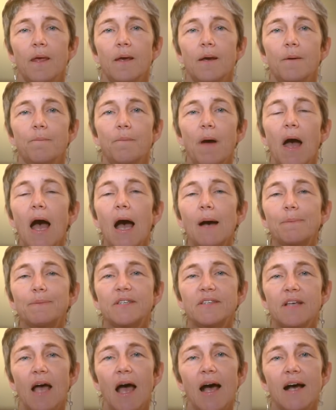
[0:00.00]
perhaps
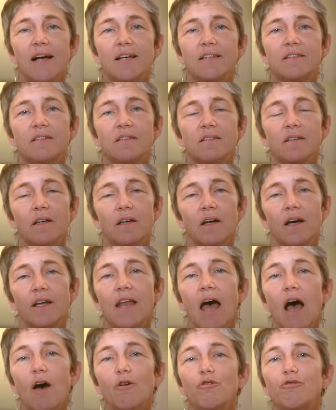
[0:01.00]
as a
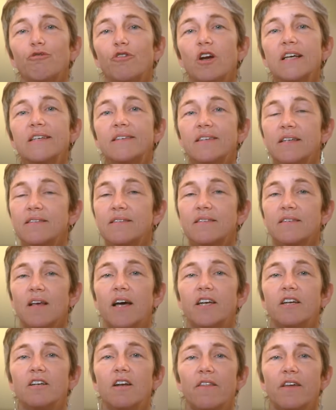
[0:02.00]
noun phrase inside
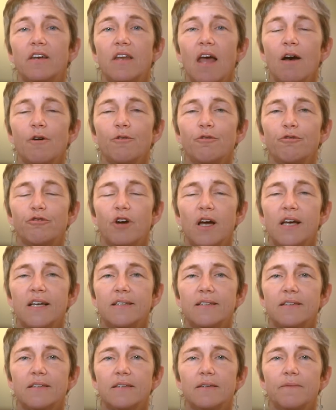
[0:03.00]
another noun
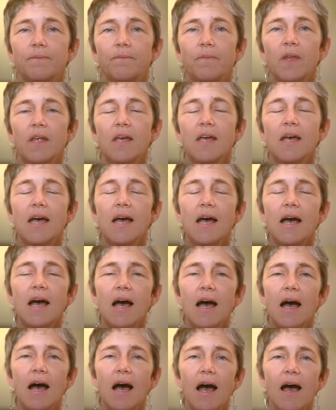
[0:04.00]
phrase.
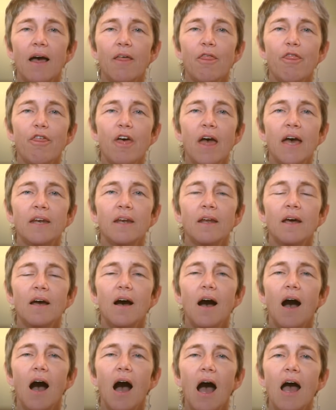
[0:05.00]
And then
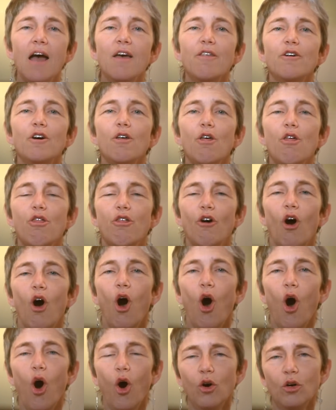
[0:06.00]
either the
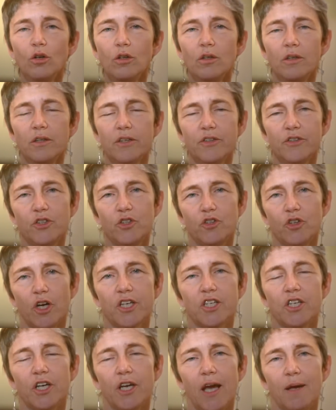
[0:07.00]
whole
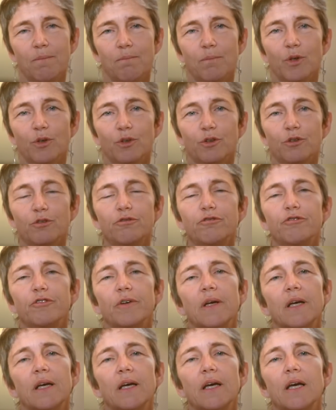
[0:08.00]
structure can move,
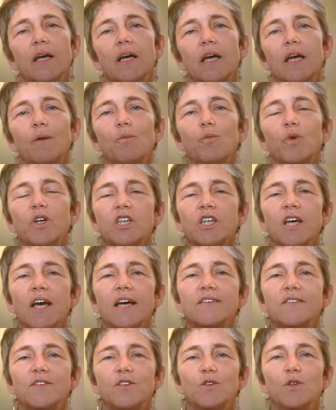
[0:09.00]
in which
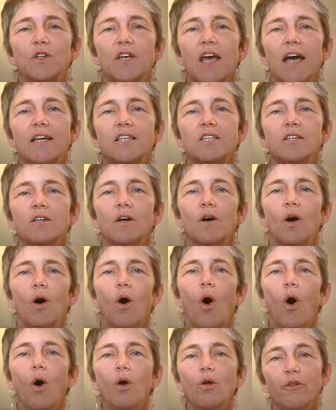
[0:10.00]
case you'd get
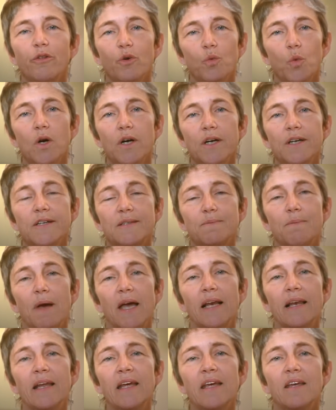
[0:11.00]
all the workers may
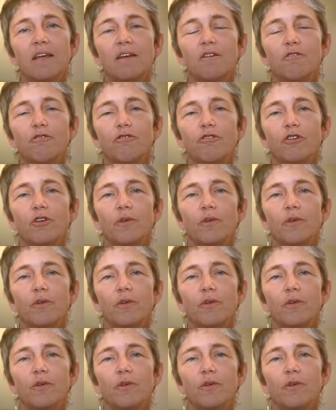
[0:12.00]
leave,